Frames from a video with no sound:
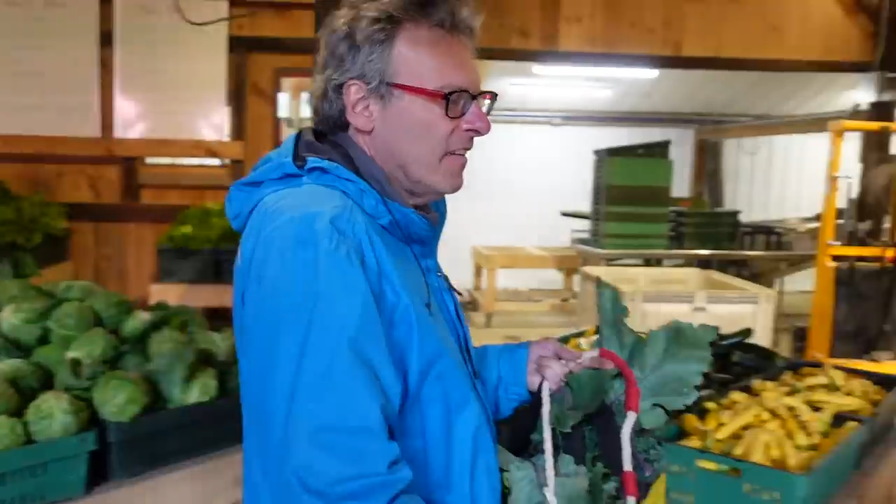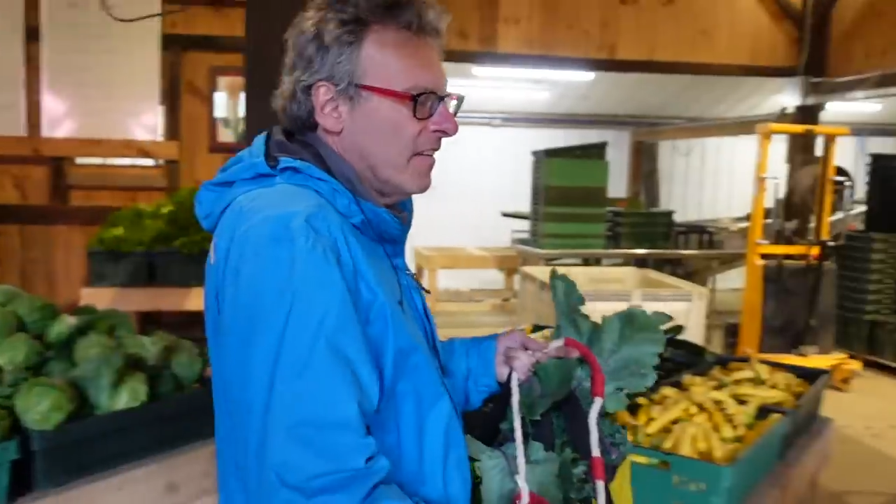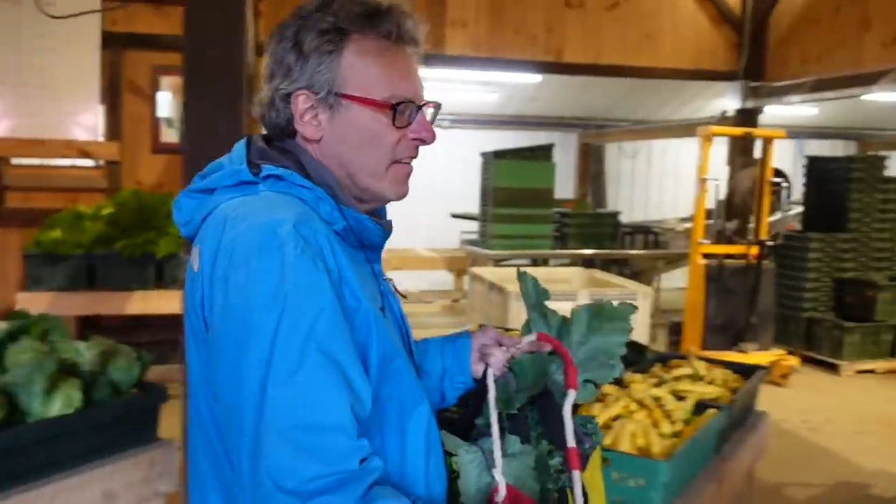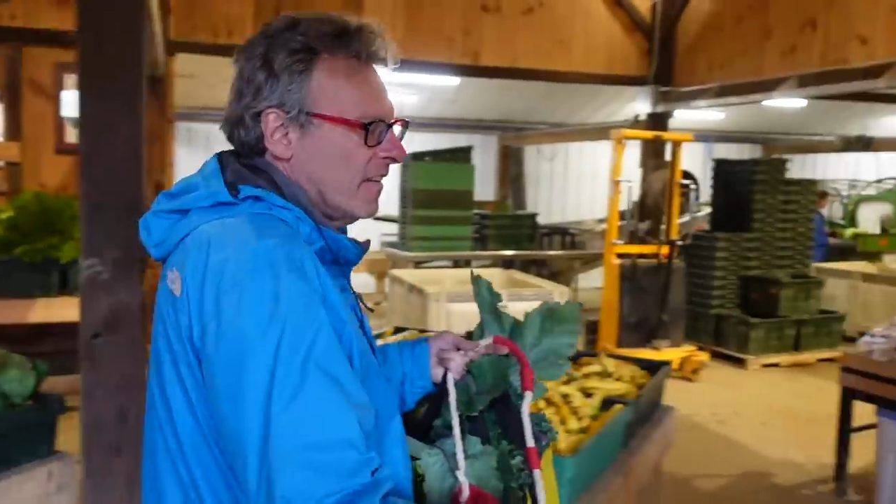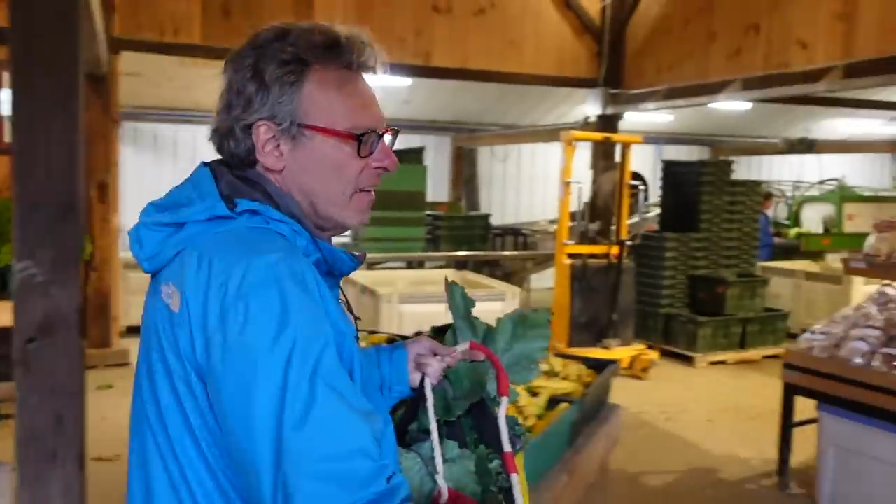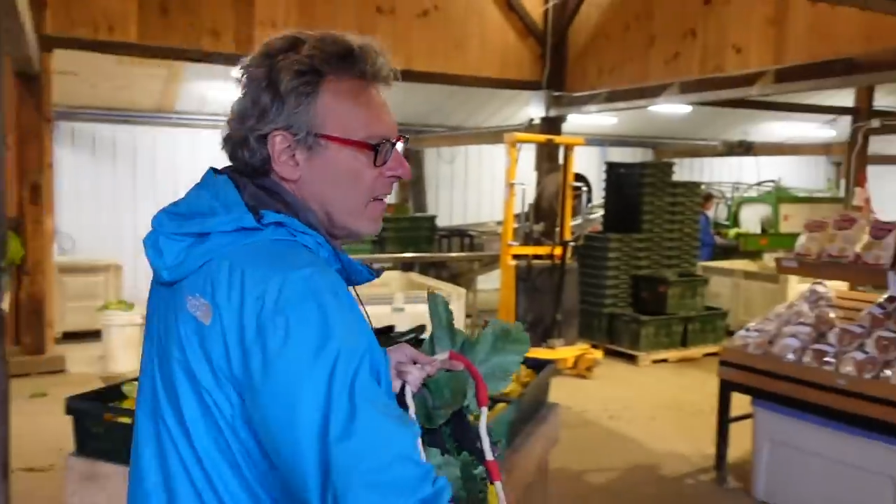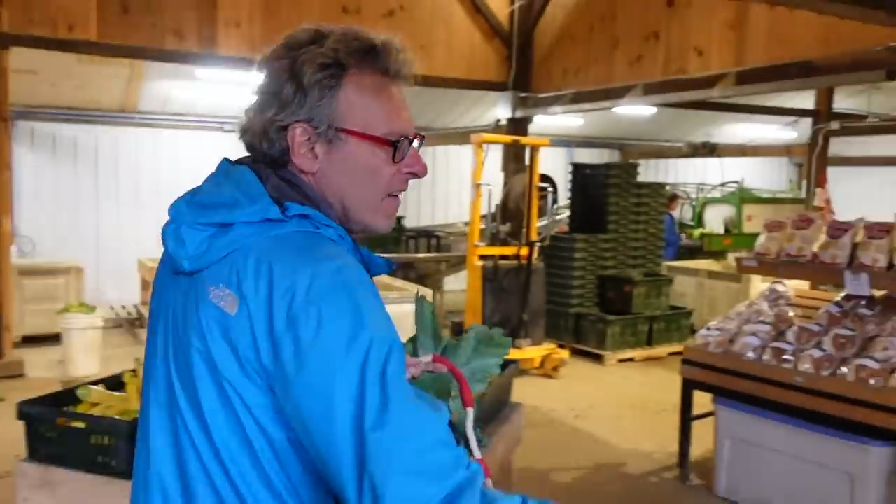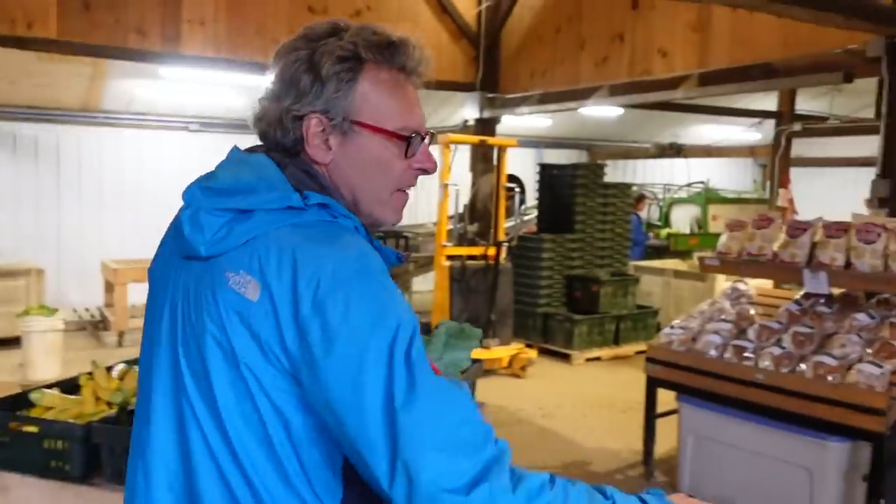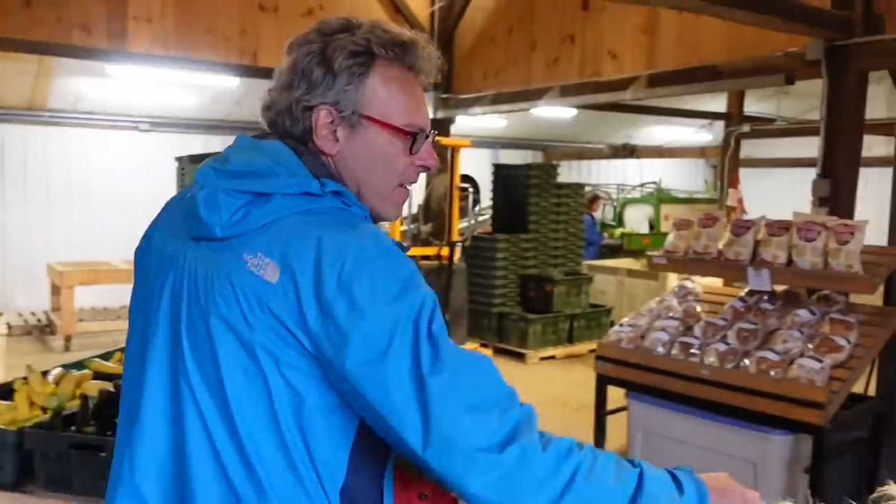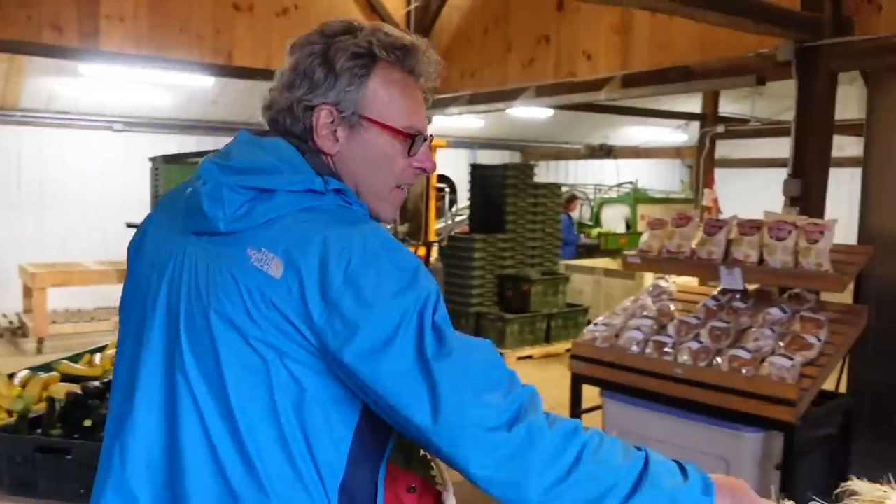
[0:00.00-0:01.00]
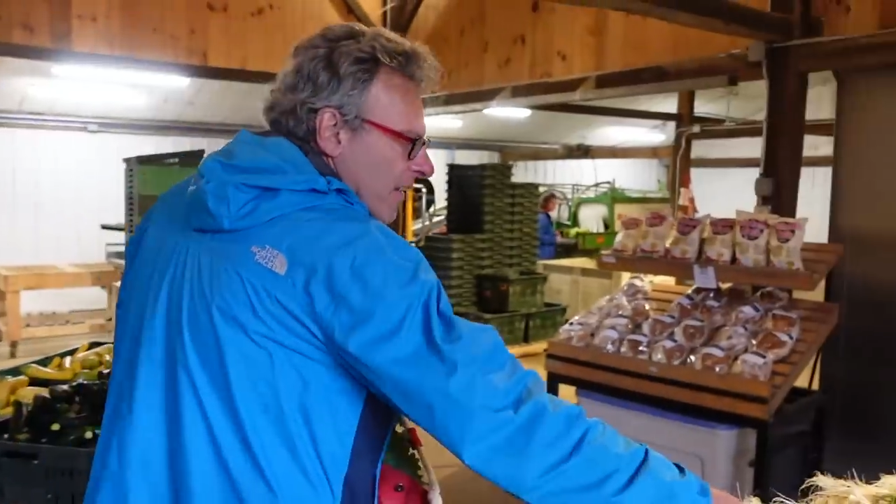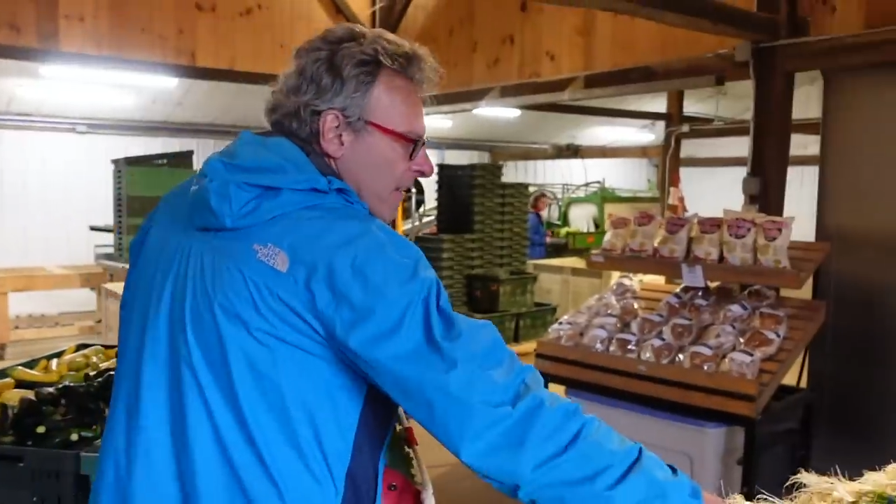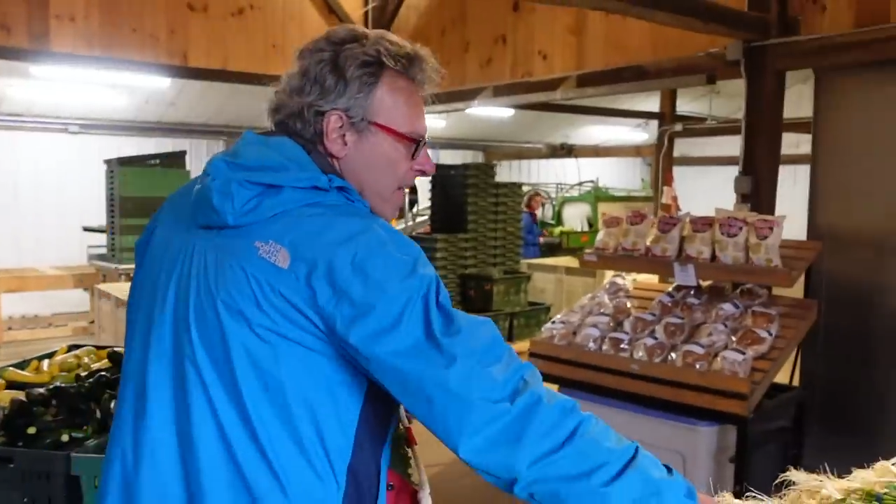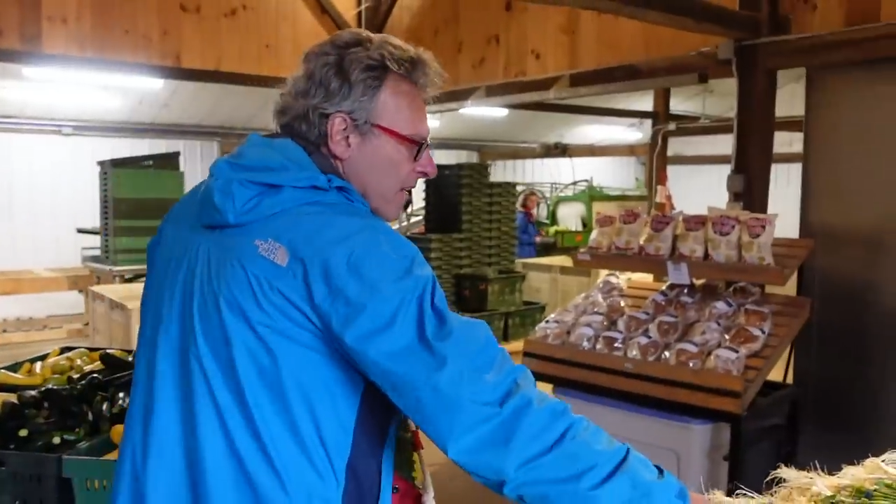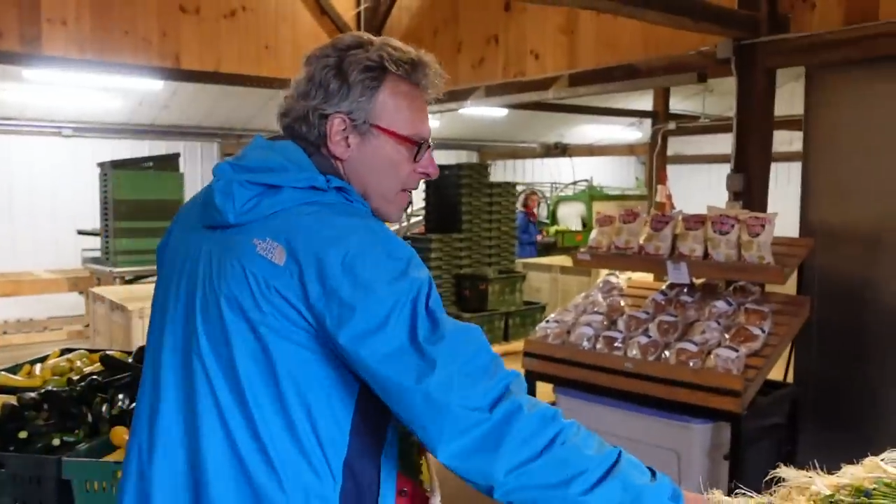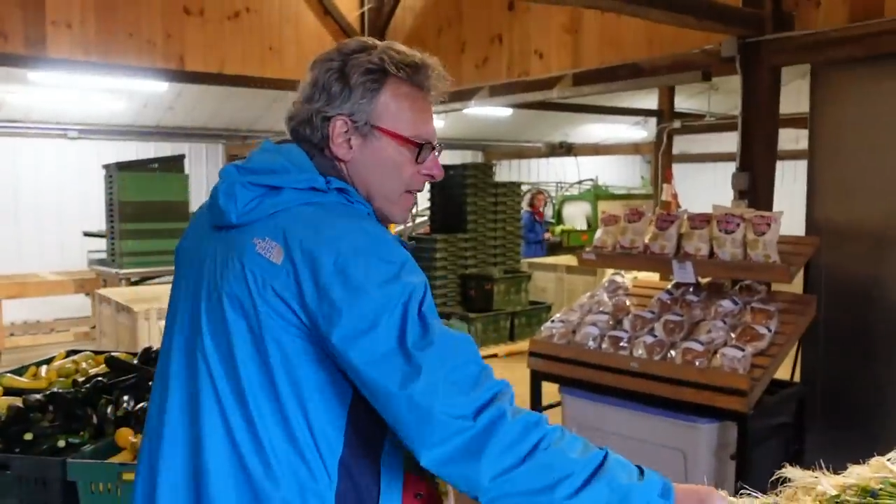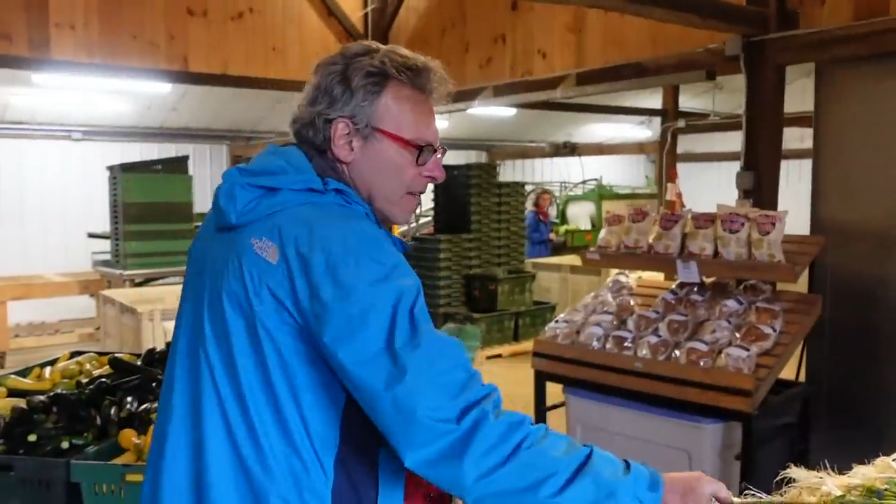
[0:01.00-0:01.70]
for usually